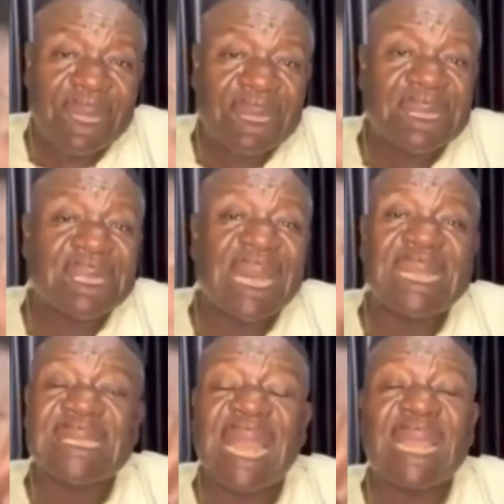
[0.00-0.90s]
She started
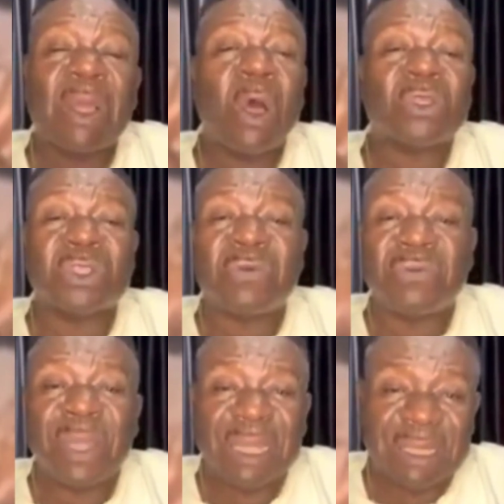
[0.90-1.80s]
saying all sorts of
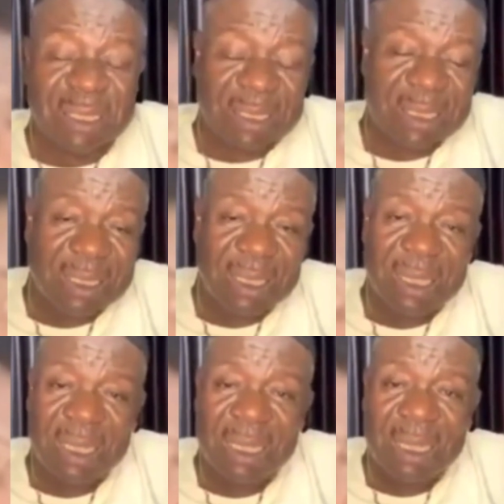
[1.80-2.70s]
things,
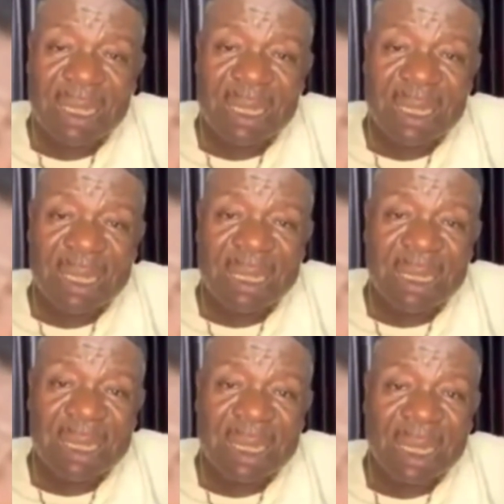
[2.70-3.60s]

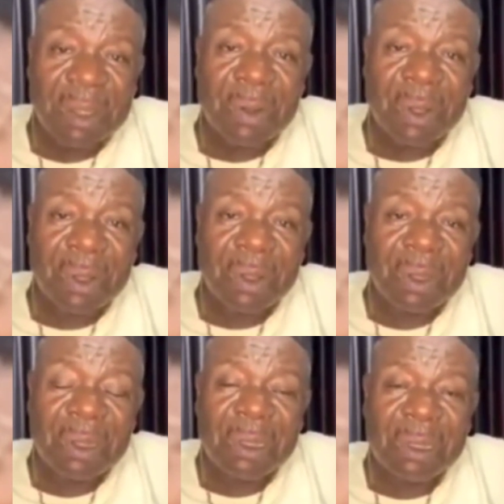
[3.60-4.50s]
you know,
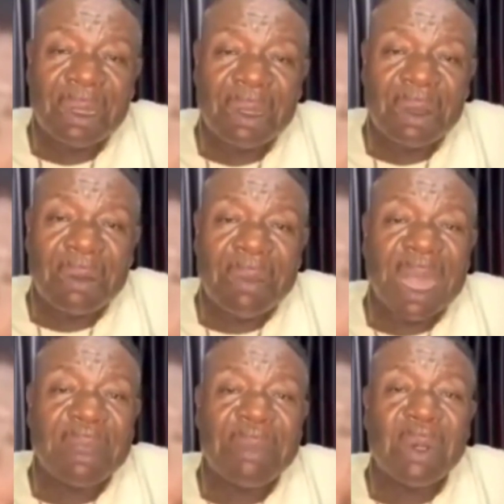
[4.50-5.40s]

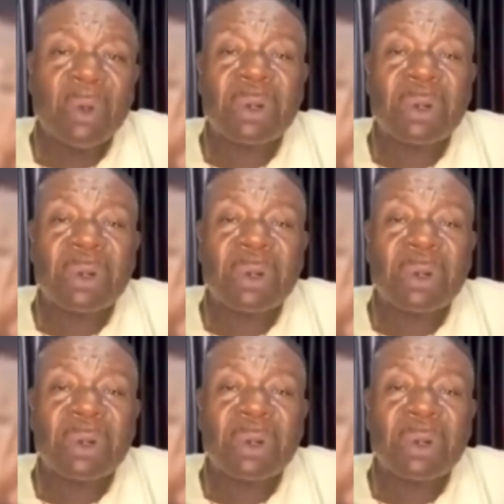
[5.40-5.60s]
making me look